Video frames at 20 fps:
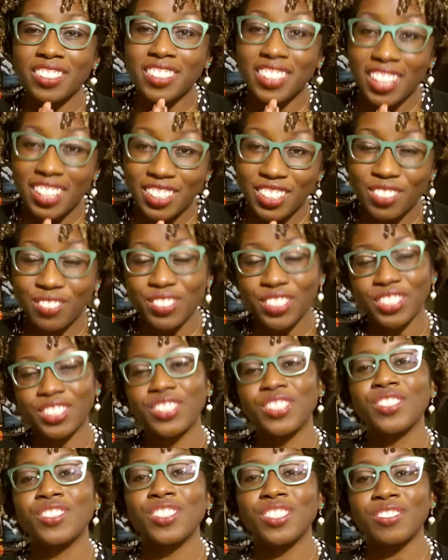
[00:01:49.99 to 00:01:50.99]
thank you for
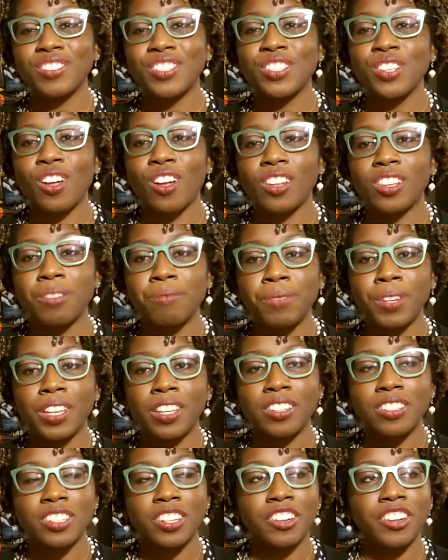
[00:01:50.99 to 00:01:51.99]
your service, all the
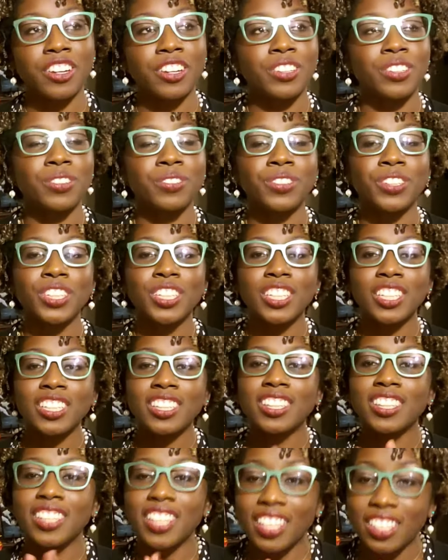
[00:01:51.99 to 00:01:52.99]
military in the world.
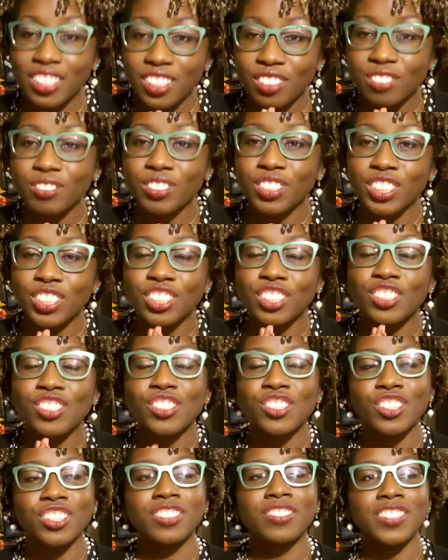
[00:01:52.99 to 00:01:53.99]
Thank you for your
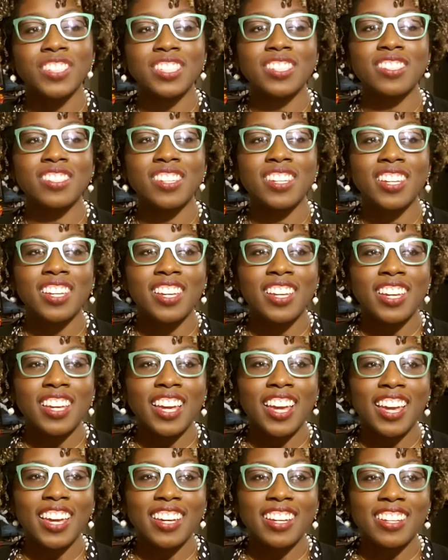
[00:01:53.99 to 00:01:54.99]
service.
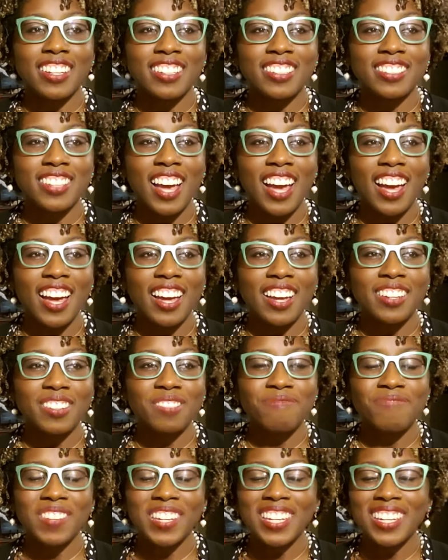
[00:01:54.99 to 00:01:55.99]
And uh,
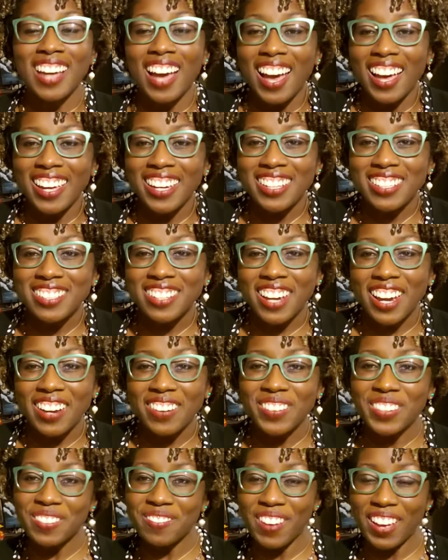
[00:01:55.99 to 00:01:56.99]
be kind to
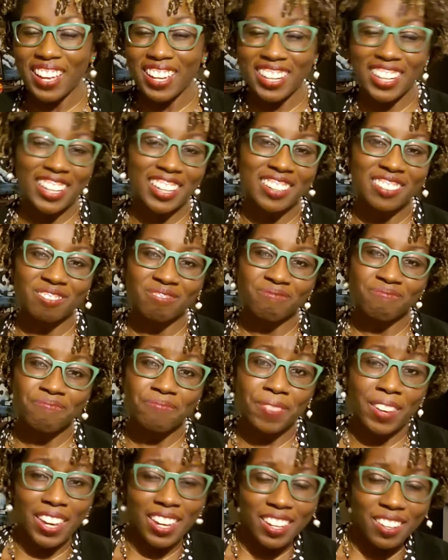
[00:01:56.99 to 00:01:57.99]
everybody.
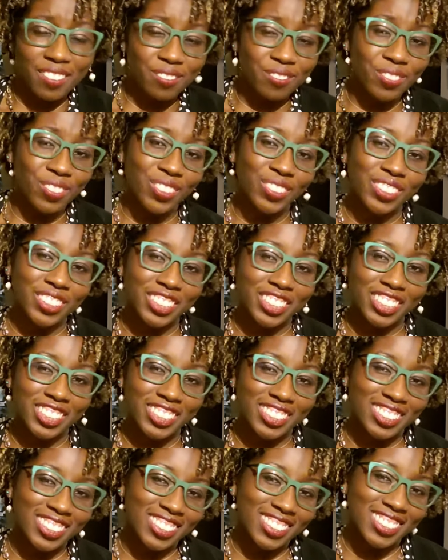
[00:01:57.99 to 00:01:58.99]
Pay it forward.
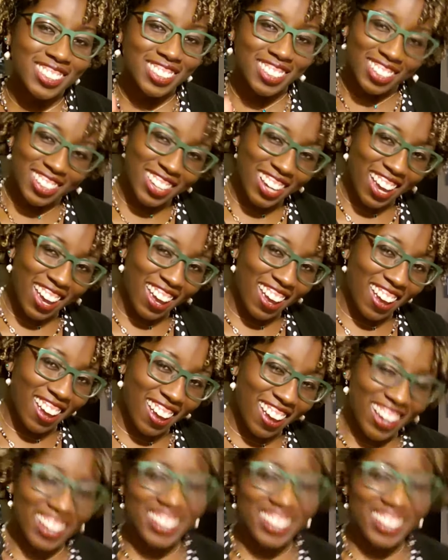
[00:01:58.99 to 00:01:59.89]
Yeah.